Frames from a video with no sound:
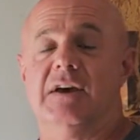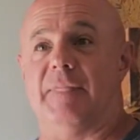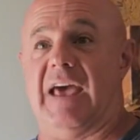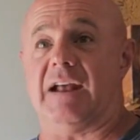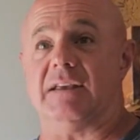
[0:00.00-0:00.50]

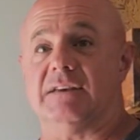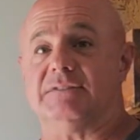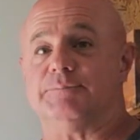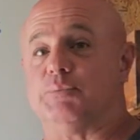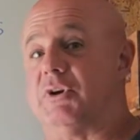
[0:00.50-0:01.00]
that
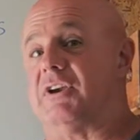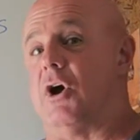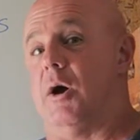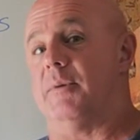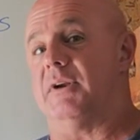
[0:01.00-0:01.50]
is pretty
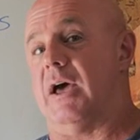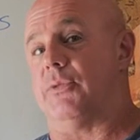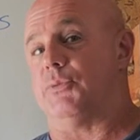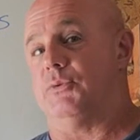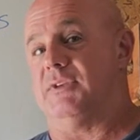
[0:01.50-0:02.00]
common
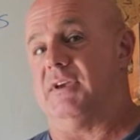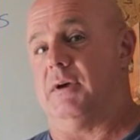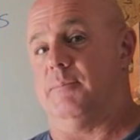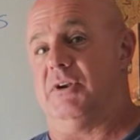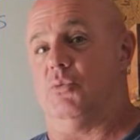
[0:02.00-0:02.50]
out through
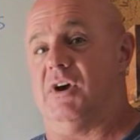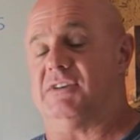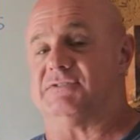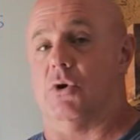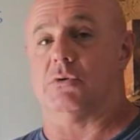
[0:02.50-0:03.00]
the
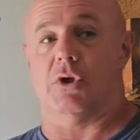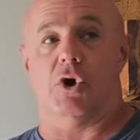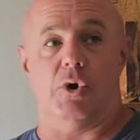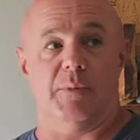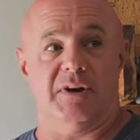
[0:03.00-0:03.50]
Midwest,
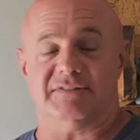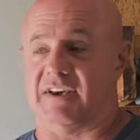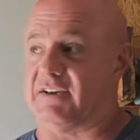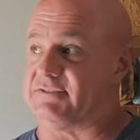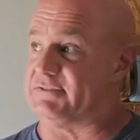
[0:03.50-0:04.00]
Oklahoma,
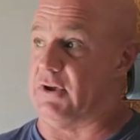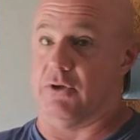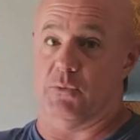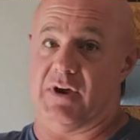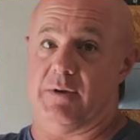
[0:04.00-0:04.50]
Texas, all
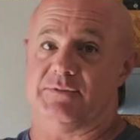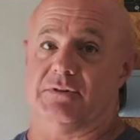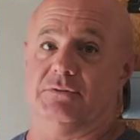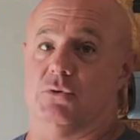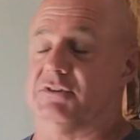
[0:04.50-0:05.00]
the way up
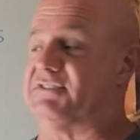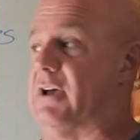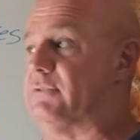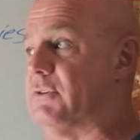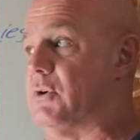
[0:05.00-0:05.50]
to North,
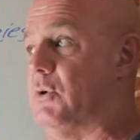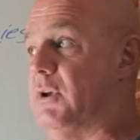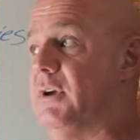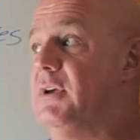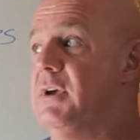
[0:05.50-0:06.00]
South Dakota.